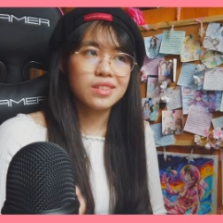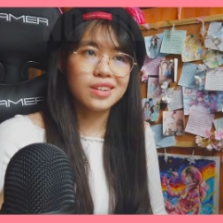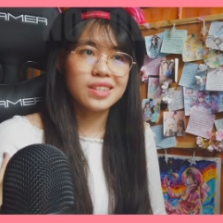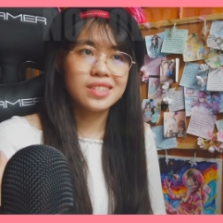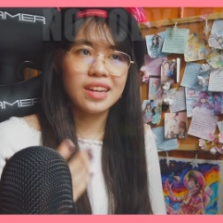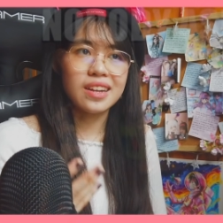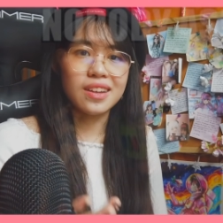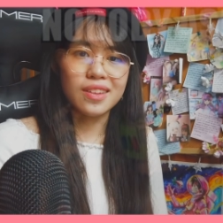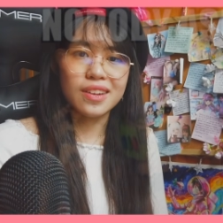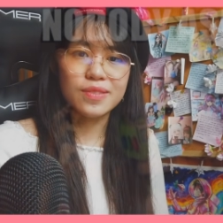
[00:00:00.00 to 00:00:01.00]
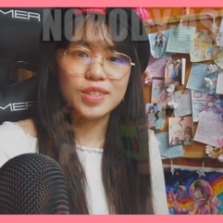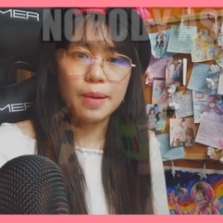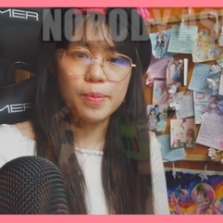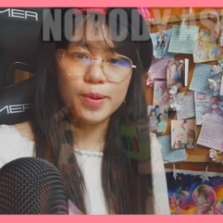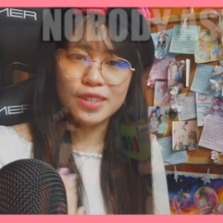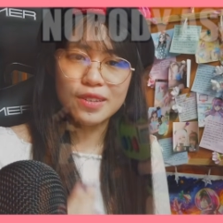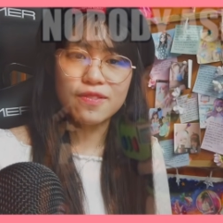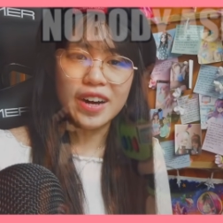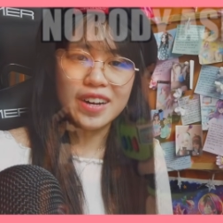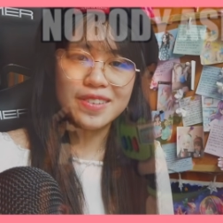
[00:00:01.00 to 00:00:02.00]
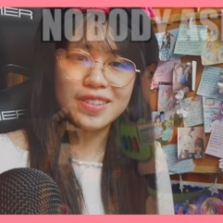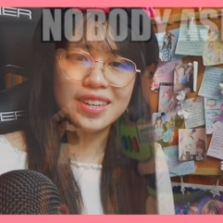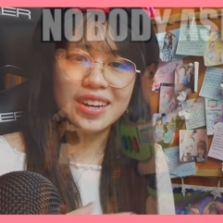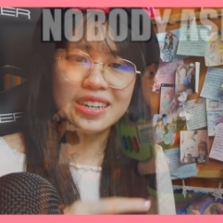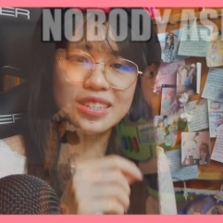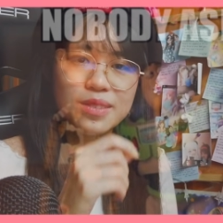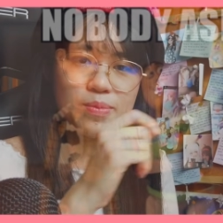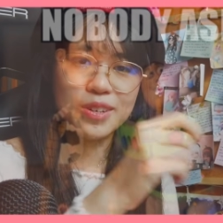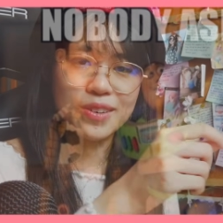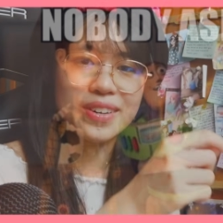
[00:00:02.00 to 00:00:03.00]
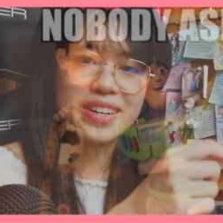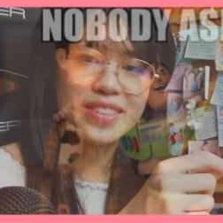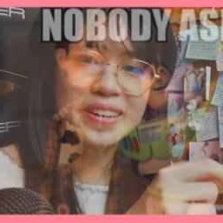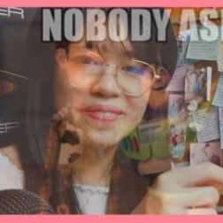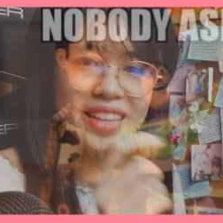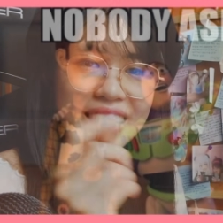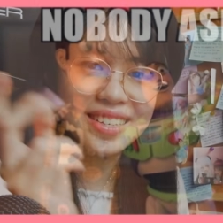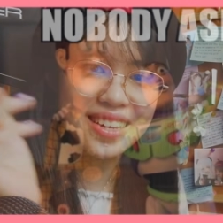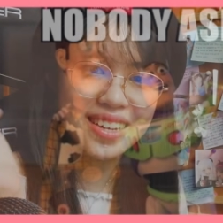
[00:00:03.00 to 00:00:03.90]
So they just sent a lot of samples and files, and I just took one of them that is